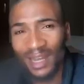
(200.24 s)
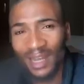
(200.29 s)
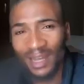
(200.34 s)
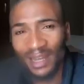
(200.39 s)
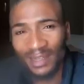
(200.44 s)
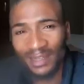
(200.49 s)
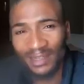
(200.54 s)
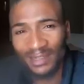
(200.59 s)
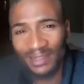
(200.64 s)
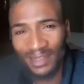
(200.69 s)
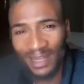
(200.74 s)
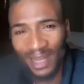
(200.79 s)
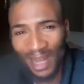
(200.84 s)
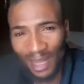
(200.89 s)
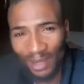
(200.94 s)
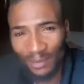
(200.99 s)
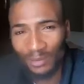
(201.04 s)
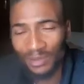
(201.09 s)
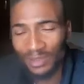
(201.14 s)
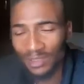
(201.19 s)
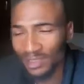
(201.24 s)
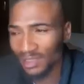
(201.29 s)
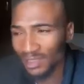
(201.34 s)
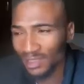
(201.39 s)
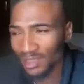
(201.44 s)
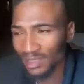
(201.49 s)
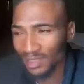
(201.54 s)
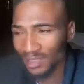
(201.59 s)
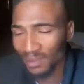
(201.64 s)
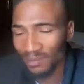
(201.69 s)
and I was
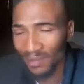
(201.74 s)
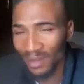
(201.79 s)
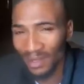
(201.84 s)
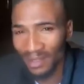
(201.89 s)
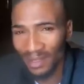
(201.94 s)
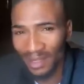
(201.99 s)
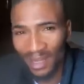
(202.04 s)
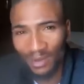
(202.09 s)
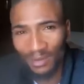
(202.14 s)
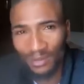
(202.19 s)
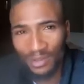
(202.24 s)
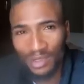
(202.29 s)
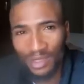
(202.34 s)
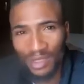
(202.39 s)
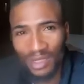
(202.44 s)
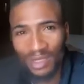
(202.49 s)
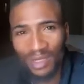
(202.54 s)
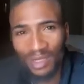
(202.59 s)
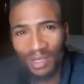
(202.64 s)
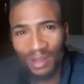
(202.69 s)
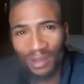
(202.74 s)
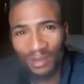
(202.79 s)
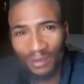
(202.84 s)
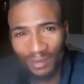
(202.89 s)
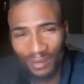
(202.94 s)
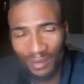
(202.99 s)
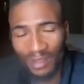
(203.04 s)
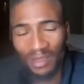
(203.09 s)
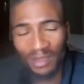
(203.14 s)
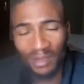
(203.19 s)
just sitting on my couch
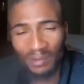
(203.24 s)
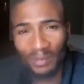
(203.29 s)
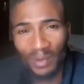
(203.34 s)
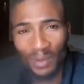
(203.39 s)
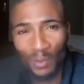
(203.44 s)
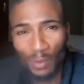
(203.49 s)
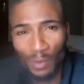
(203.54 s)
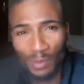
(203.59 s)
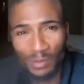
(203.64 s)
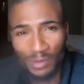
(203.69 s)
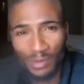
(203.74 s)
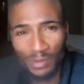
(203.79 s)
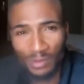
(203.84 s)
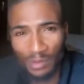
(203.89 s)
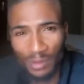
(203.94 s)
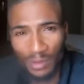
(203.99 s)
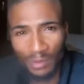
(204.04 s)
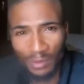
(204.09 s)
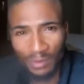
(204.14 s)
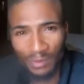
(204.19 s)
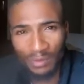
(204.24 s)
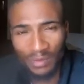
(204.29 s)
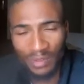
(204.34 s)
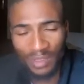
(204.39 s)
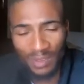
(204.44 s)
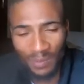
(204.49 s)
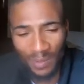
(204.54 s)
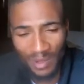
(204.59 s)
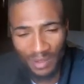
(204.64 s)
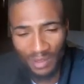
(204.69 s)
thinking about what to do,
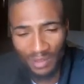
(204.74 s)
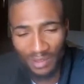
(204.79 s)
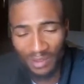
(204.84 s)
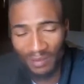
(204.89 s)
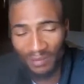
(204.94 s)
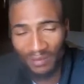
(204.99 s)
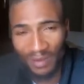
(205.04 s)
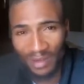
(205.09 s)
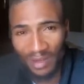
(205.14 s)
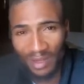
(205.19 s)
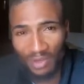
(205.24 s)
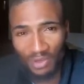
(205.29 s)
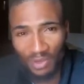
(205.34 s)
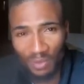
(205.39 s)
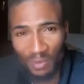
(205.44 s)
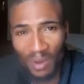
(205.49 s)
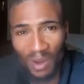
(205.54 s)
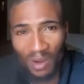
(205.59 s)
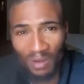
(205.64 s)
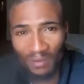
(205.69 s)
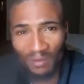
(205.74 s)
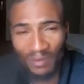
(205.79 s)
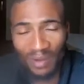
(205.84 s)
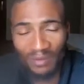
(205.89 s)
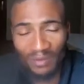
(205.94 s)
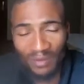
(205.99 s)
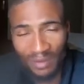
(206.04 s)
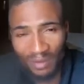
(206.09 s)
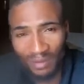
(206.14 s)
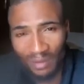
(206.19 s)
especially the financial part of
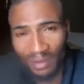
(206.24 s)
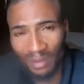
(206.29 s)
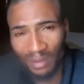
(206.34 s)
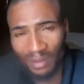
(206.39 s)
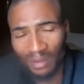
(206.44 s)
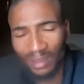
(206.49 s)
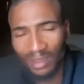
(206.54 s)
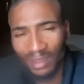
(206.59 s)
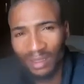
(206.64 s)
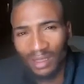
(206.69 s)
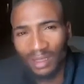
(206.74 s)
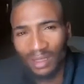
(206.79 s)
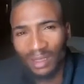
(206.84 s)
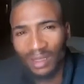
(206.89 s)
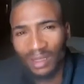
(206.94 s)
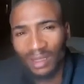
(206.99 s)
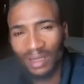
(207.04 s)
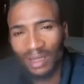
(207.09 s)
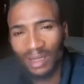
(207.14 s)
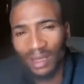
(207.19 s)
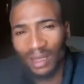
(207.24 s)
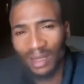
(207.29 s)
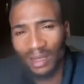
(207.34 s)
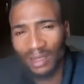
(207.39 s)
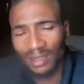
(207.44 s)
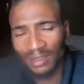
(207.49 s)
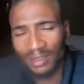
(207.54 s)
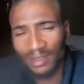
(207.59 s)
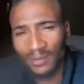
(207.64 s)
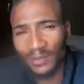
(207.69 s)
everything.
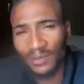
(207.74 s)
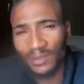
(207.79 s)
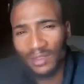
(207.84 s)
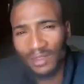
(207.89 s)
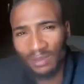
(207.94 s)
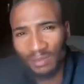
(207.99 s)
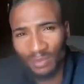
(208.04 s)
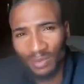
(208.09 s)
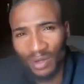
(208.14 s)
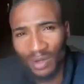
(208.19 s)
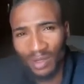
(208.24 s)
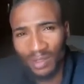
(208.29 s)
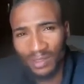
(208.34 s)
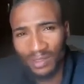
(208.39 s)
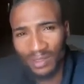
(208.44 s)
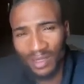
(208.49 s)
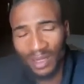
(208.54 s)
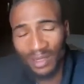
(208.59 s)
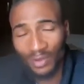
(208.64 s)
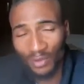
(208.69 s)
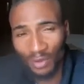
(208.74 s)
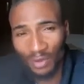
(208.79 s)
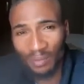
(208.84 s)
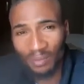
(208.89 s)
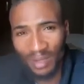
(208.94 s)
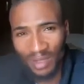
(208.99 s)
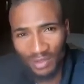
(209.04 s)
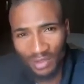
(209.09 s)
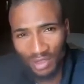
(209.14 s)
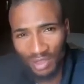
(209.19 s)
And I was surprised I got a
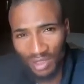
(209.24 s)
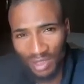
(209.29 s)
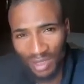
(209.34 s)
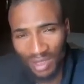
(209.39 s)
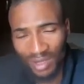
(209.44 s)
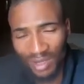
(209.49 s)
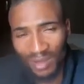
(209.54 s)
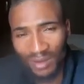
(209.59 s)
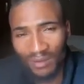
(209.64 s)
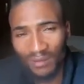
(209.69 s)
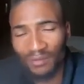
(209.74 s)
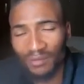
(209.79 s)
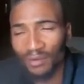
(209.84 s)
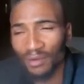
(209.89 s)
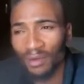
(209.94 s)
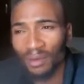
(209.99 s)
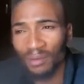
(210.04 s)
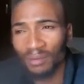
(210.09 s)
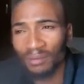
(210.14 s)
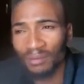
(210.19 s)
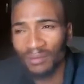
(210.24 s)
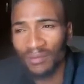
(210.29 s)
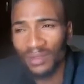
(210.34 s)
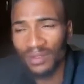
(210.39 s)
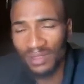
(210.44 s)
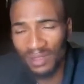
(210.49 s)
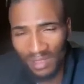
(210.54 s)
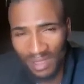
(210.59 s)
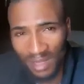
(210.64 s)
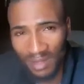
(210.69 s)
message from
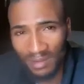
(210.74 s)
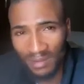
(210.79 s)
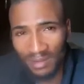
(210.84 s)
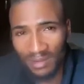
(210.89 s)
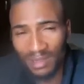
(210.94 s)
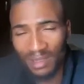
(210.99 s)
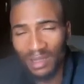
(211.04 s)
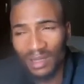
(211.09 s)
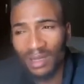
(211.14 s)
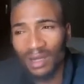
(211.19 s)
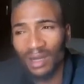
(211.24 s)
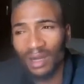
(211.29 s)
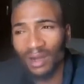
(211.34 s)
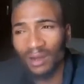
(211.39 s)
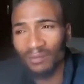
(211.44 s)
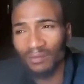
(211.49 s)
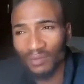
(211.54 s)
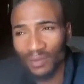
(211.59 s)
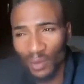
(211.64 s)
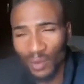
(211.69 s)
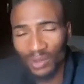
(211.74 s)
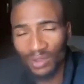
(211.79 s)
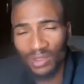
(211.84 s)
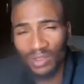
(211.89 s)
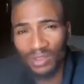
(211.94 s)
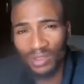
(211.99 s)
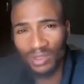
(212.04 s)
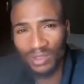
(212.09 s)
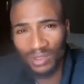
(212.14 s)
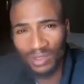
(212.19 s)
the son of
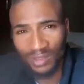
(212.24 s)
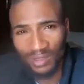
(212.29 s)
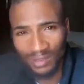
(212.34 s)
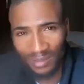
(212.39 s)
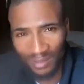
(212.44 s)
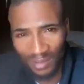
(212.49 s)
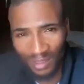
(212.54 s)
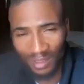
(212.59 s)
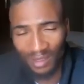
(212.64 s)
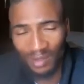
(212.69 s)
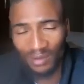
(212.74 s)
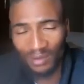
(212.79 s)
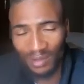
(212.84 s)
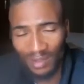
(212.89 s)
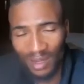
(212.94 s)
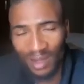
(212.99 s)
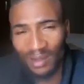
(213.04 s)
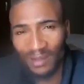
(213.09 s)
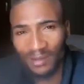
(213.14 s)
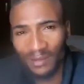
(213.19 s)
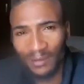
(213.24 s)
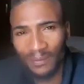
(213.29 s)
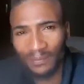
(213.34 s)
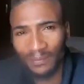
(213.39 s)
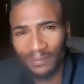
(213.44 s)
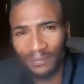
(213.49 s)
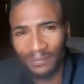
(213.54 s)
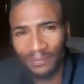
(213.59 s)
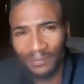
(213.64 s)
Dr. Zakir Naik.